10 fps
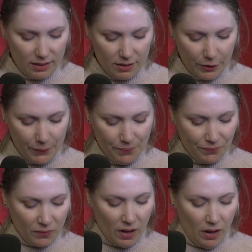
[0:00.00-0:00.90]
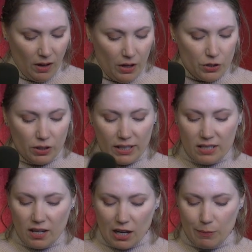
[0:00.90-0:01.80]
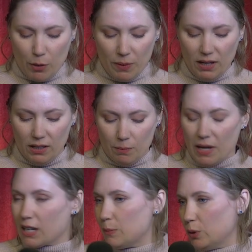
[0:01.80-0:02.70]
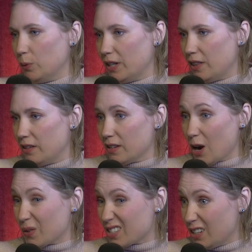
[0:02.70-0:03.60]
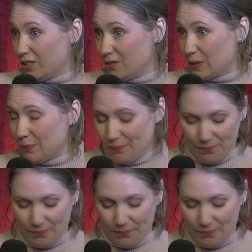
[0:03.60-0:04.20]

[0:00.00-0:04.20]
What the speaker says: So let's talk about being impeccable with ourselves.